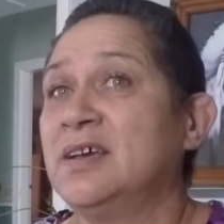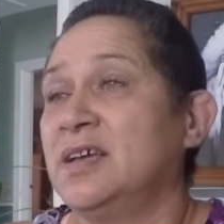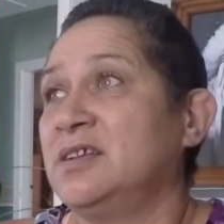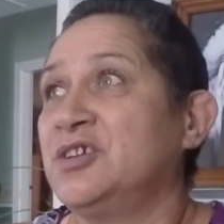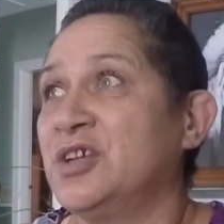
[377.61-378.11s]

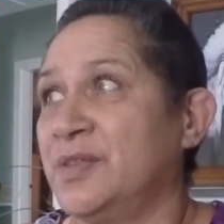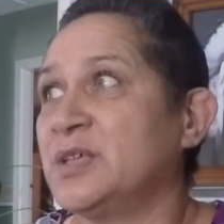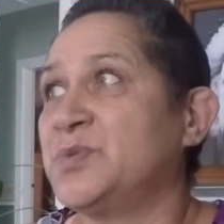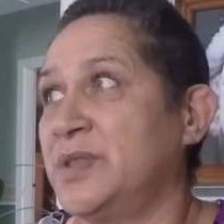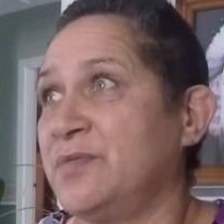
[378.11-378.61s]
And, you know,
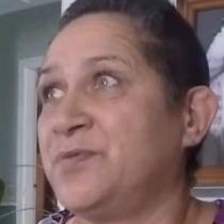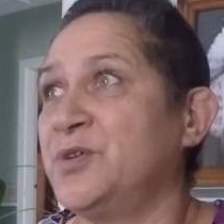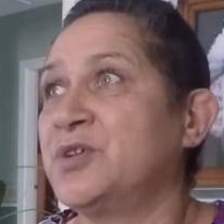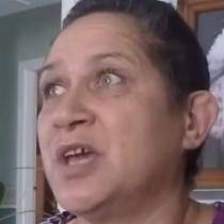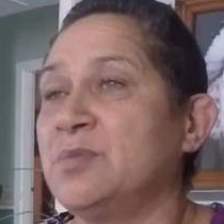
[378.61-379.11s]
that's where that
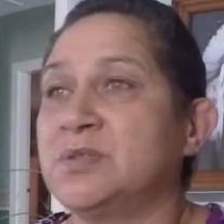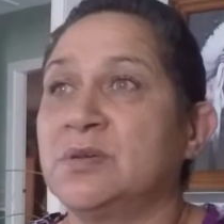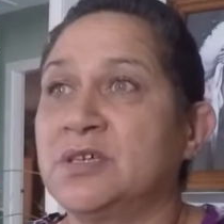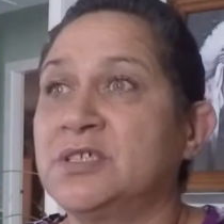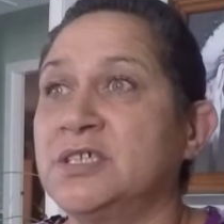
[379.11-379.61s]
food comes in,
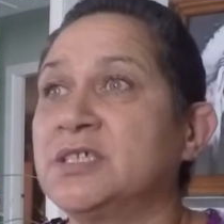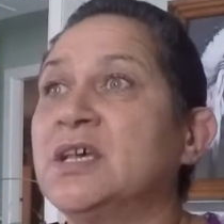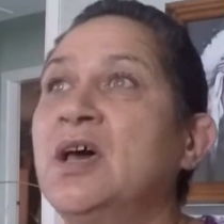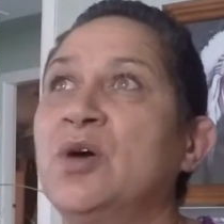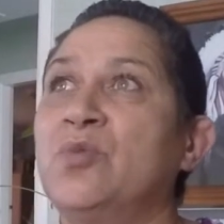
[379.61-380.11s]
because, yes,
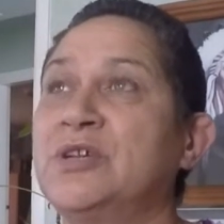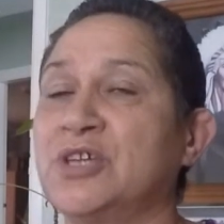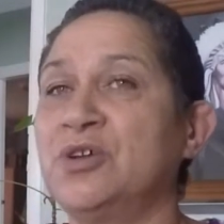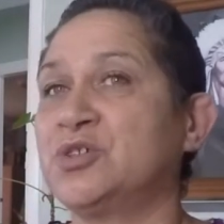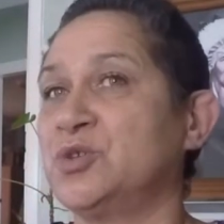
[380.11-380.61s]
we
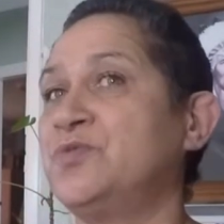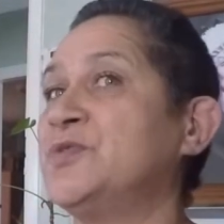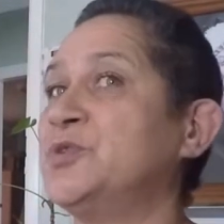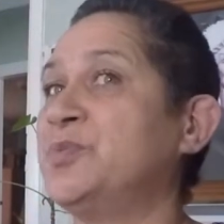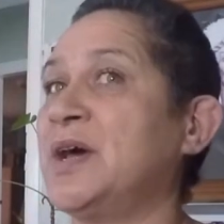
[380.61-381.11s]
don't do
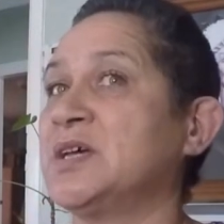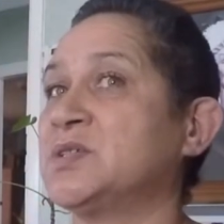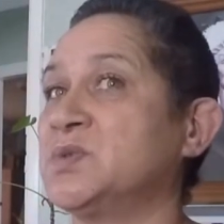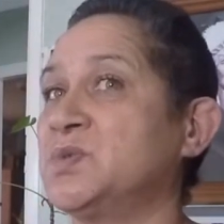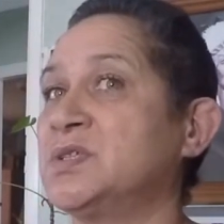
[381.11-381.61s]
food
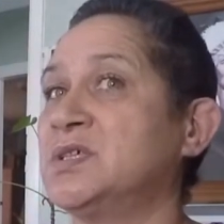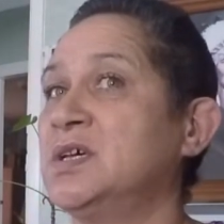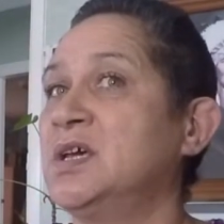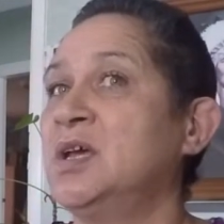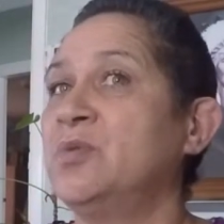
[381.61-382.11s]
parcels.
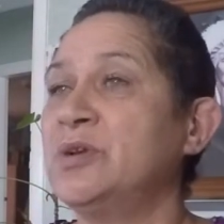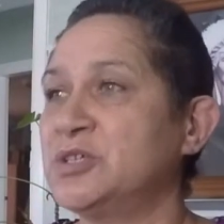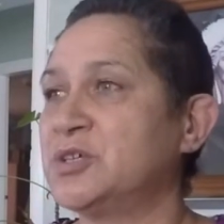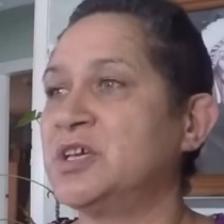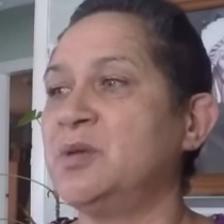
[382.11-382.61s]
We
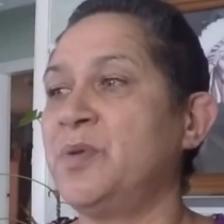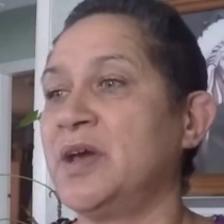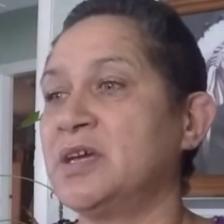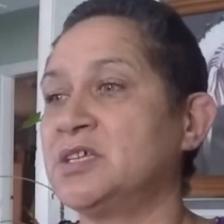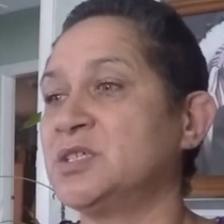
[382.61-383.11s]
do care
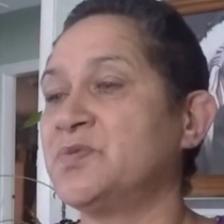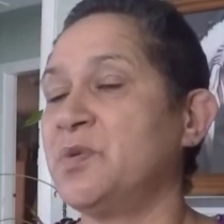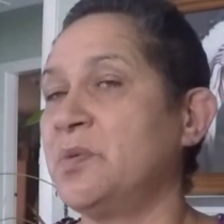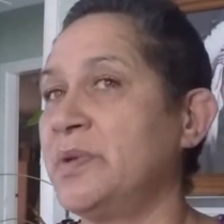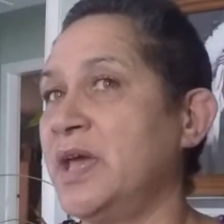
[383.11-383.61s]
packages for
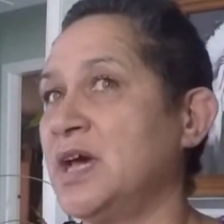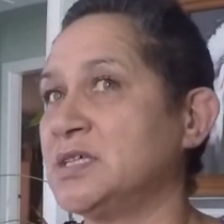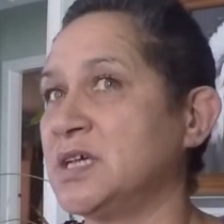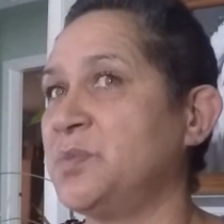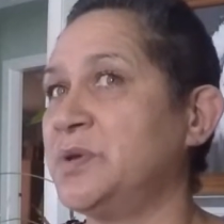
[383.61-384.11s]
when we
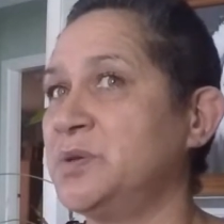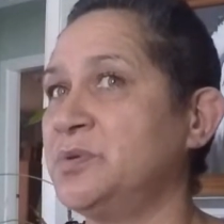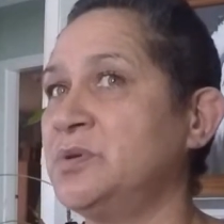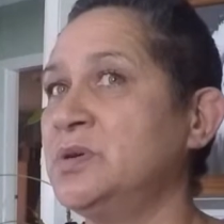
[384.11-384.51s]
house our people.